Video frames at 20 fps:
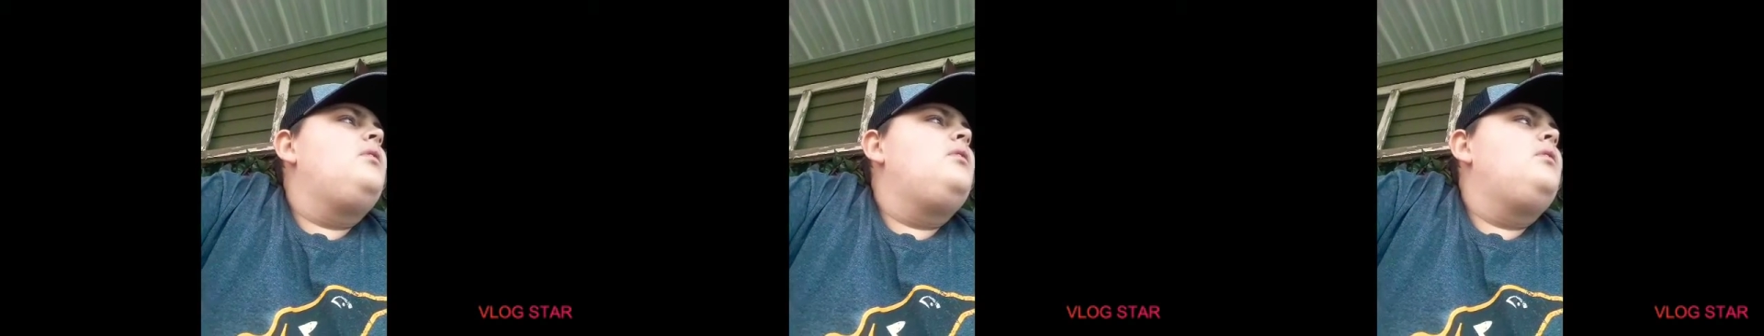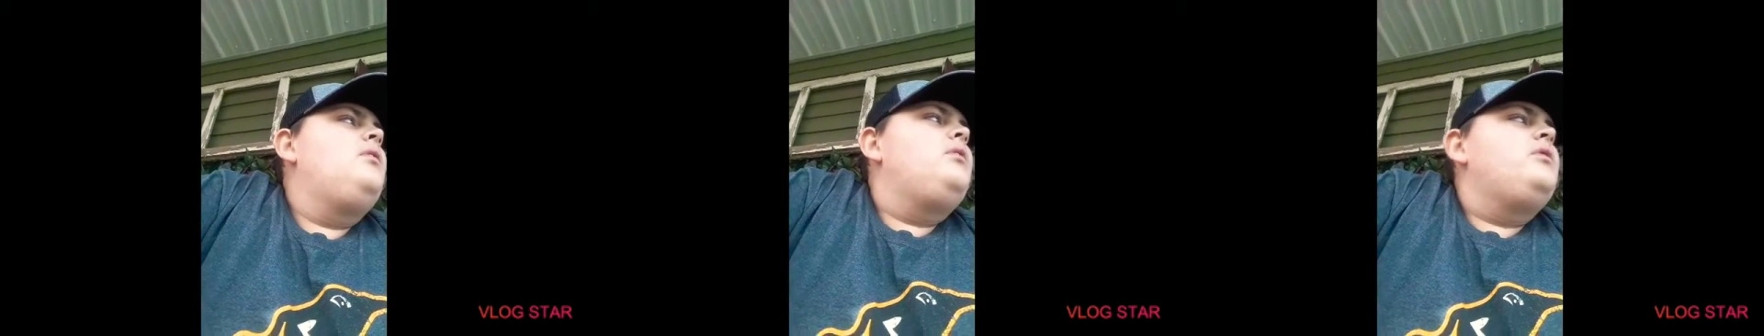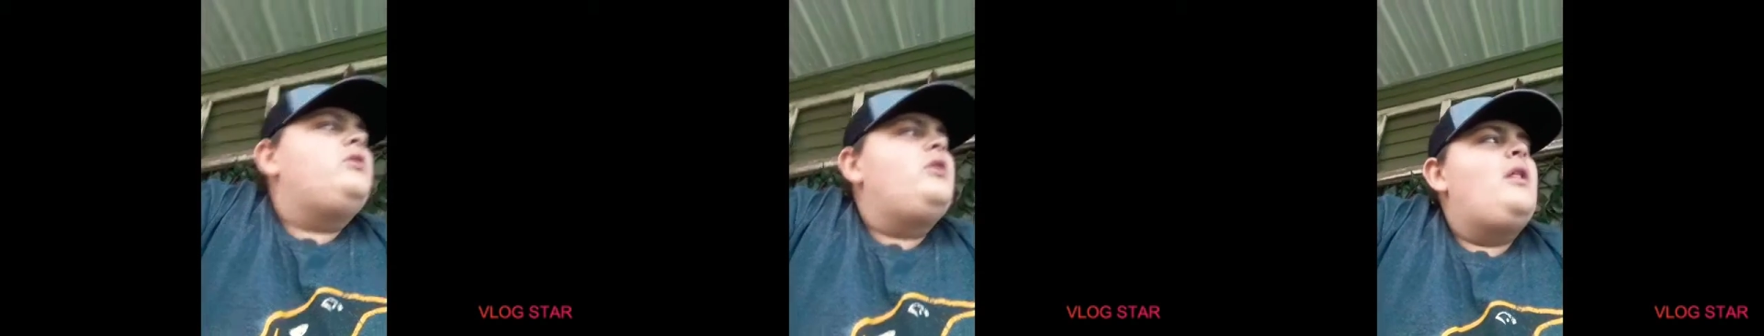the
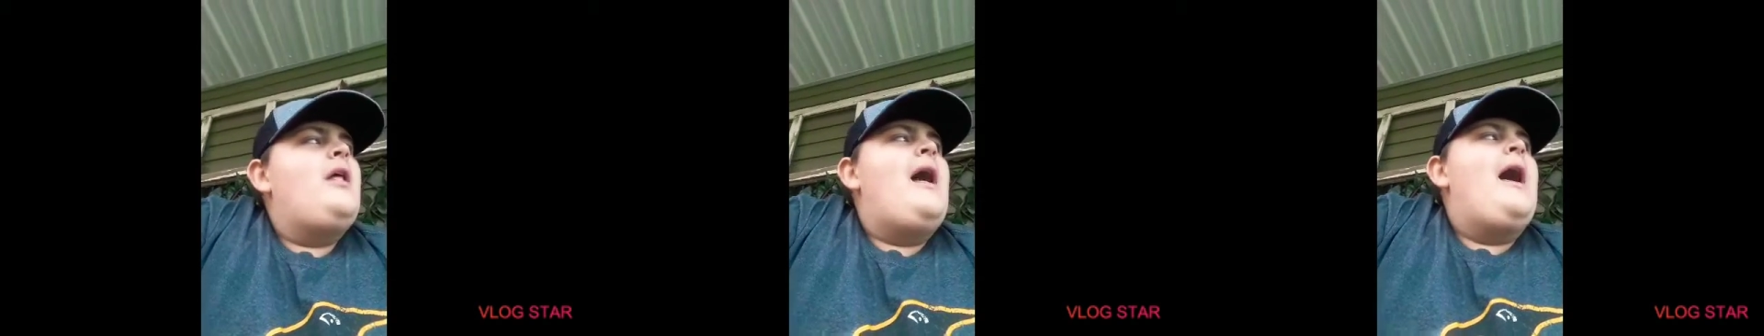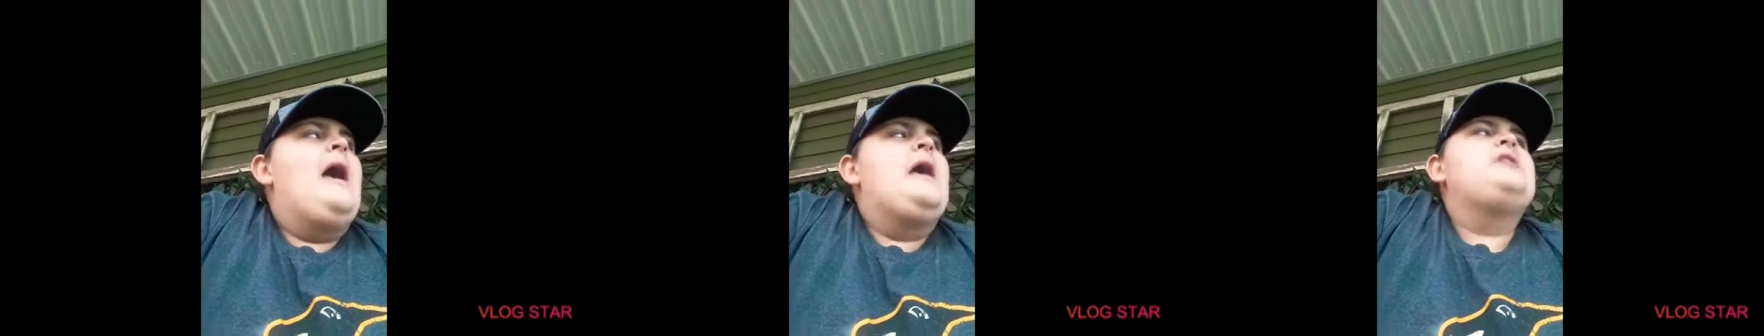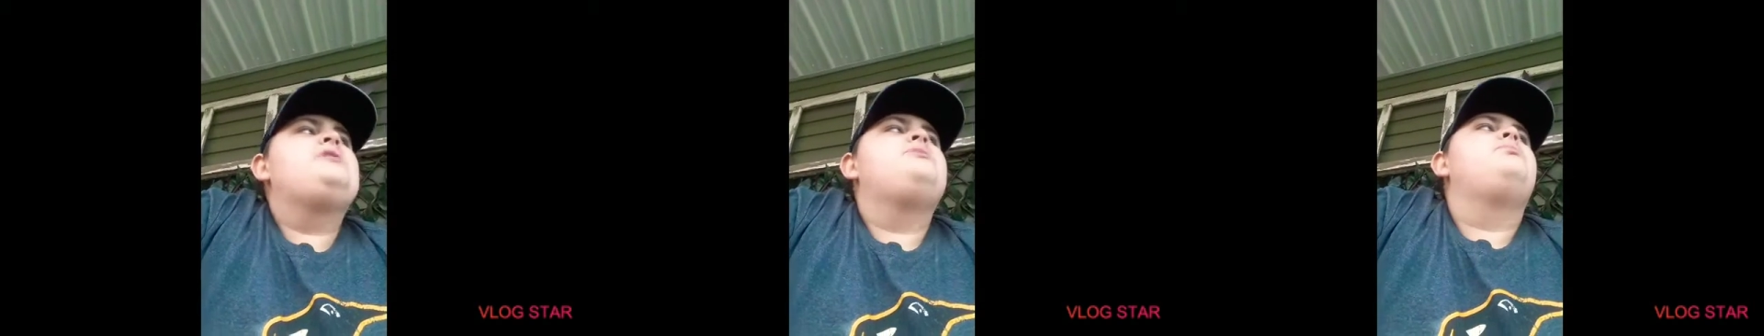
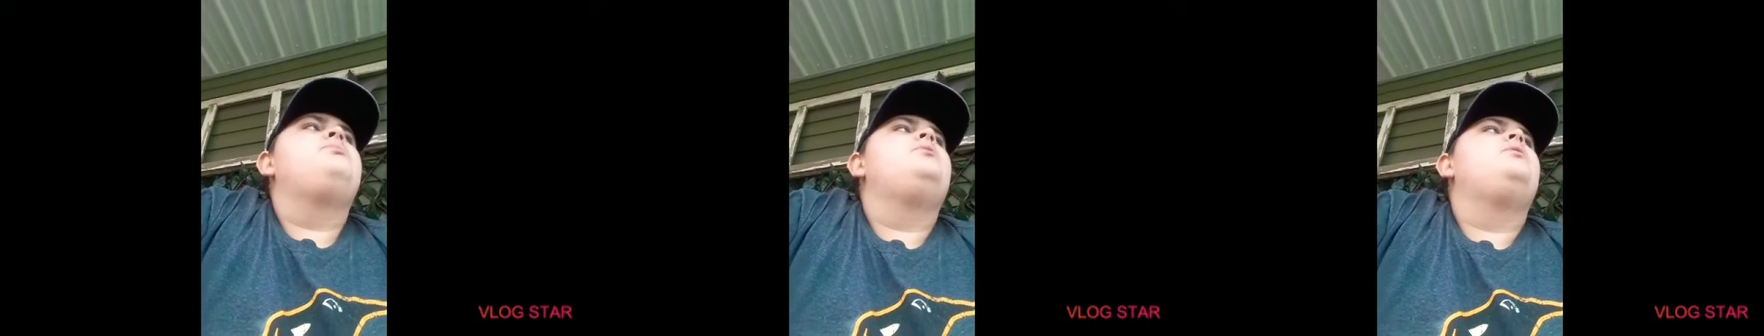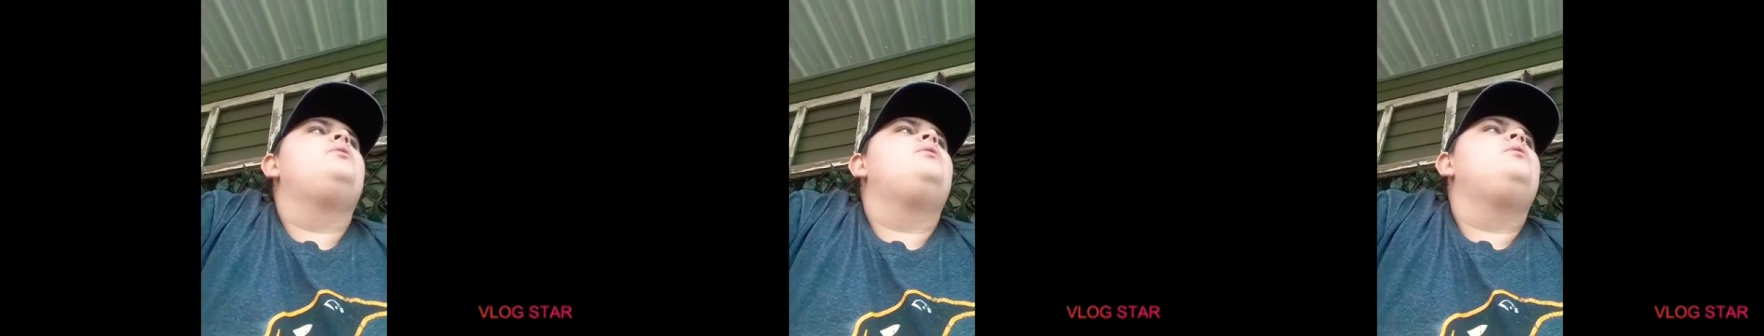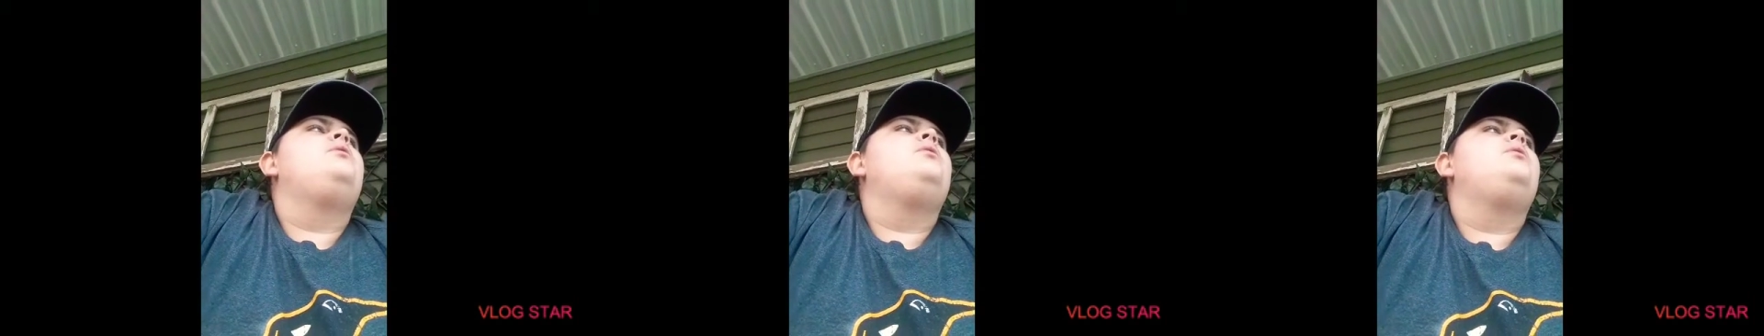hospital,
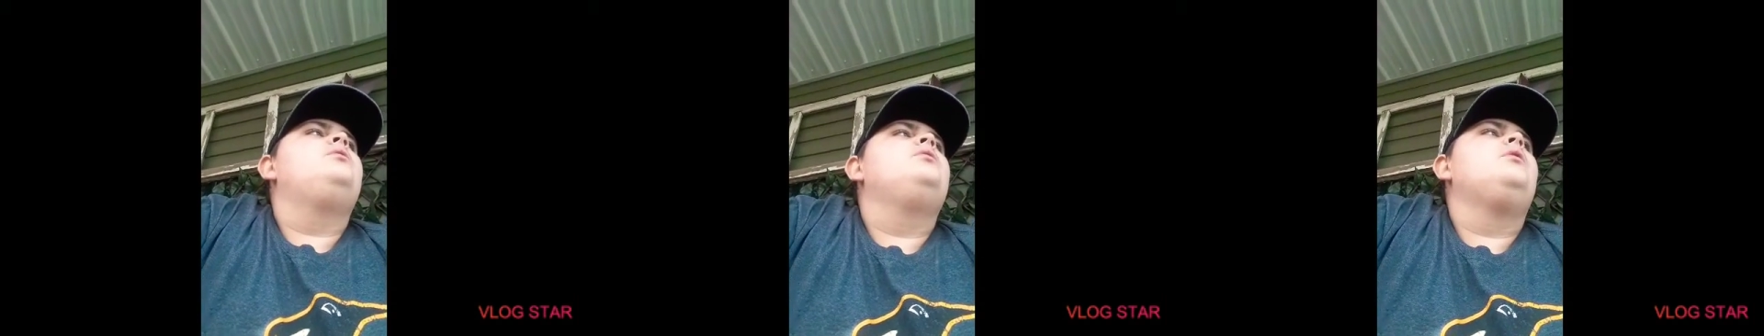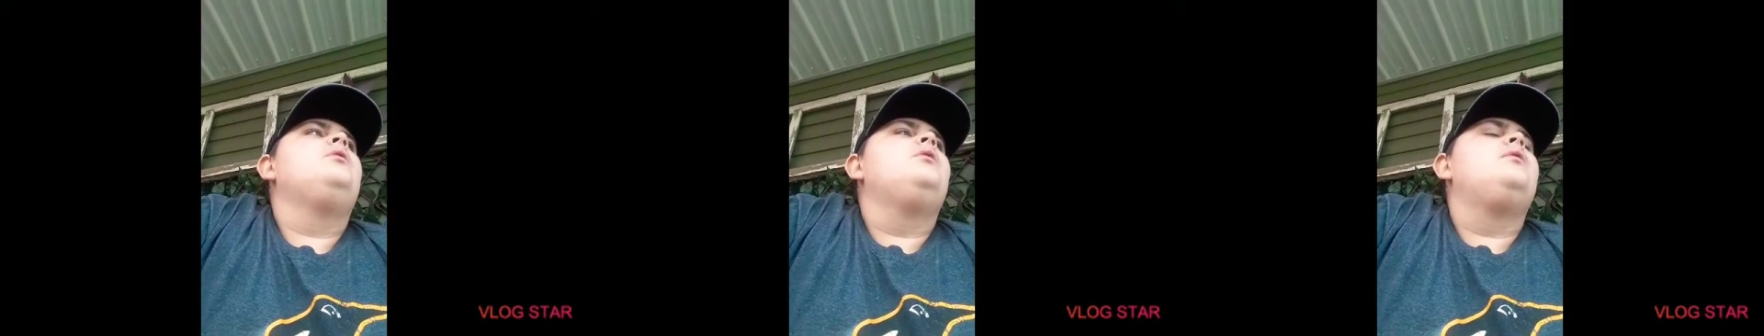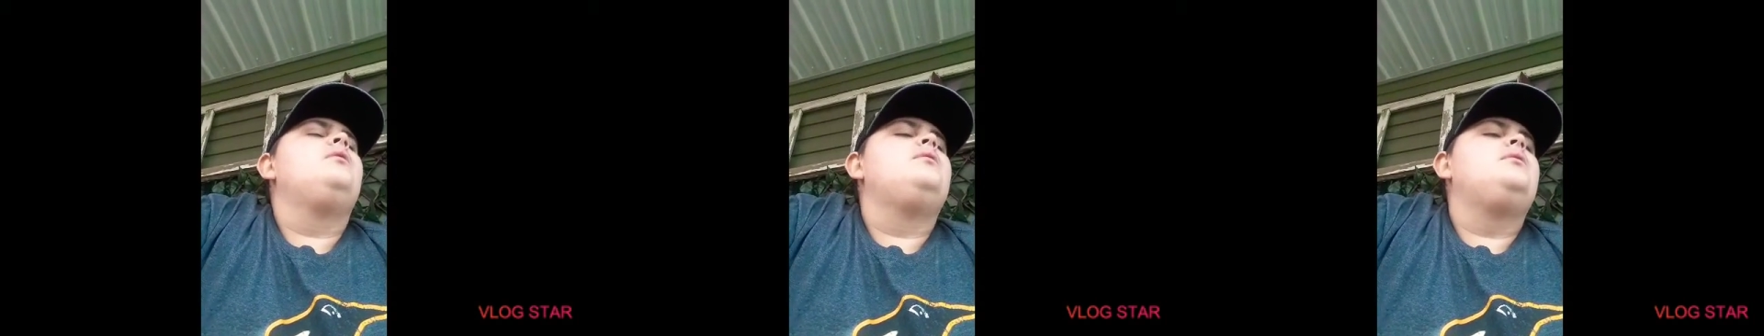
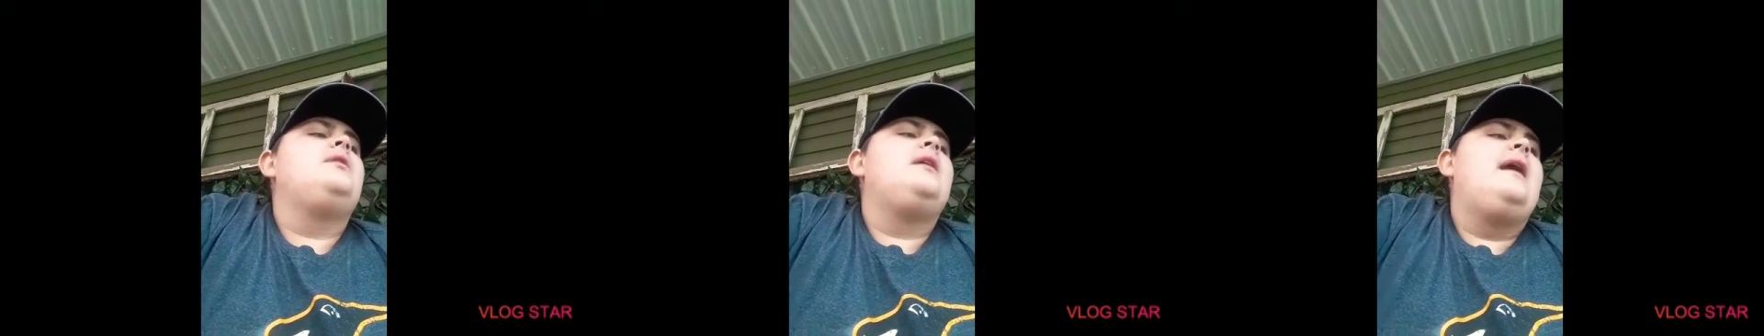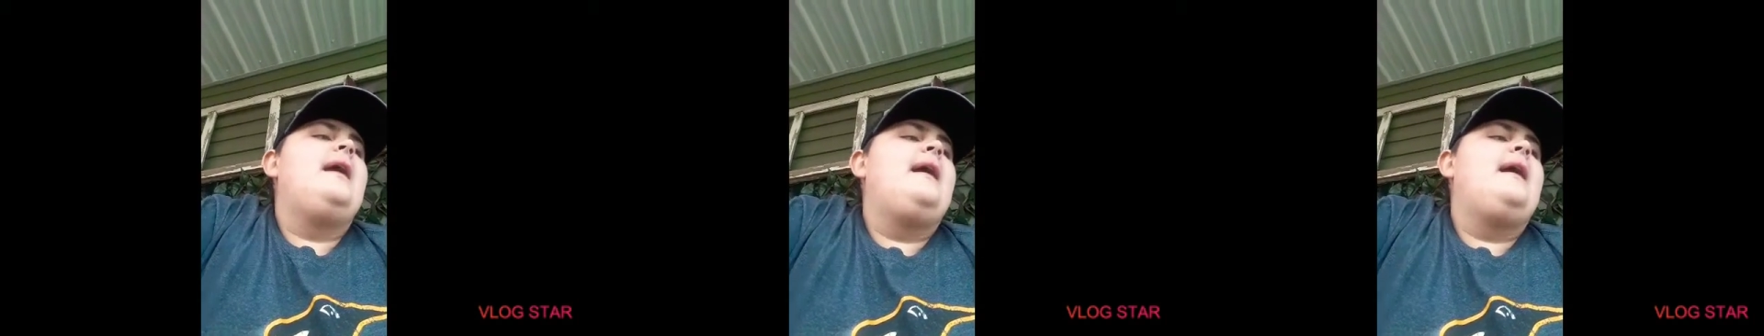got